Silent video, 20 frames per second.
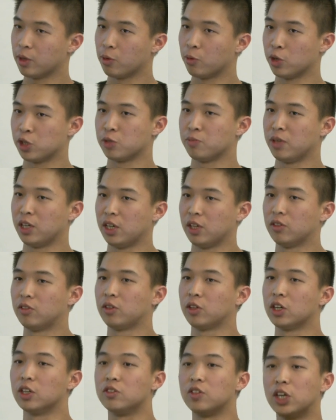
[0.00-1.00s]
which means
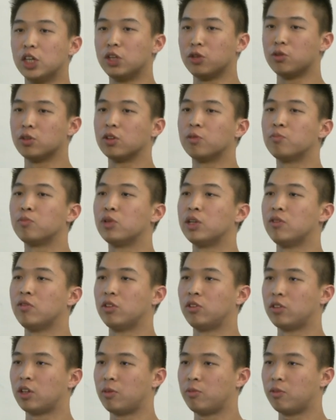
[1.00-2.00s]
continue the
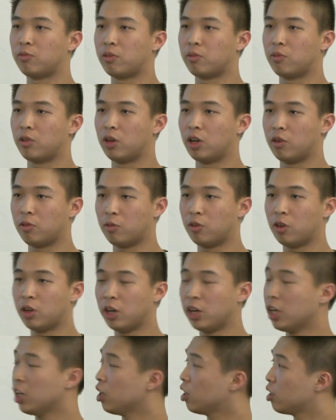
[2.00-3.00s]
previous
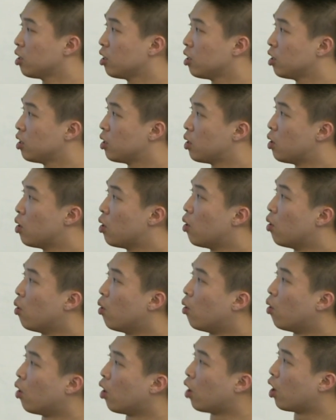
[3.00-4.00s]
subarray,
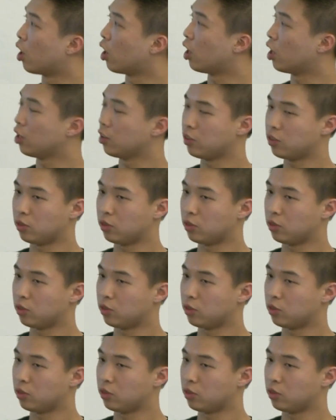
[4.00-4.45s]
or